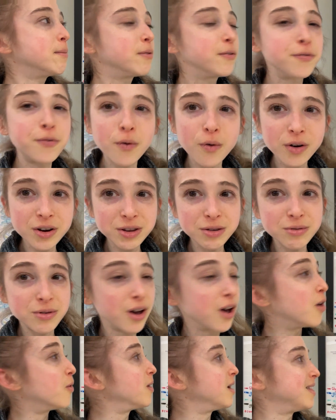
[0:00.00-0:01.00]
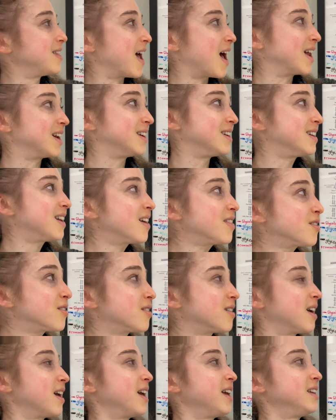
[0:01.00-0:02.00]
before you go and add
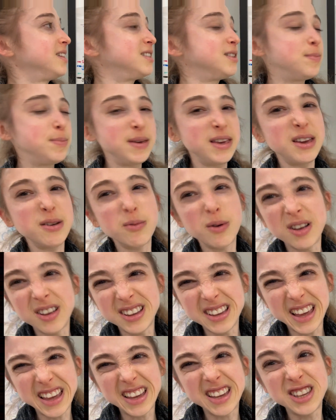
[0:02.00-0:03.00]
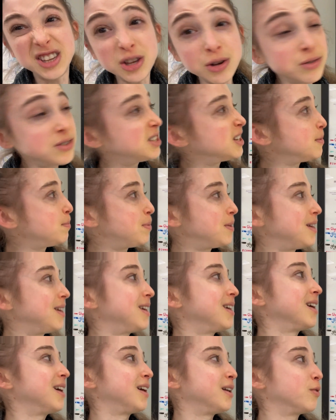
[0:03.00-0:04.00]
another ATP, well, a
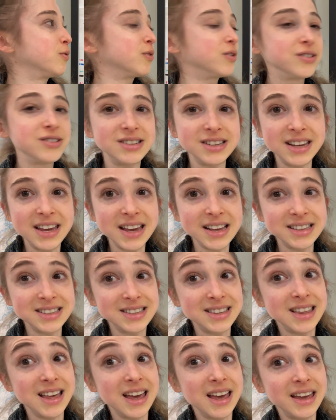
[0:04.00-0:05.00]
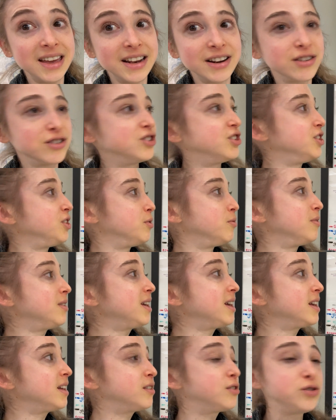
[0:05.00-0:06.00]
UTP, in order to get the energy you
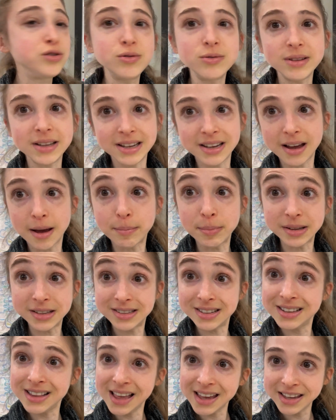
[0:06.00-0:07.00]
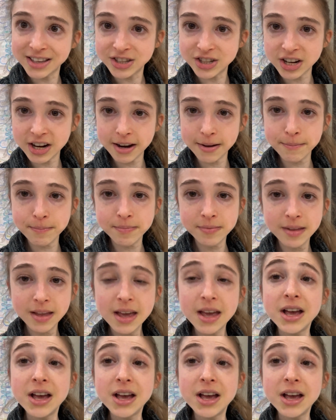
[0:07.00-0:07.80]
need to link up into glycogen.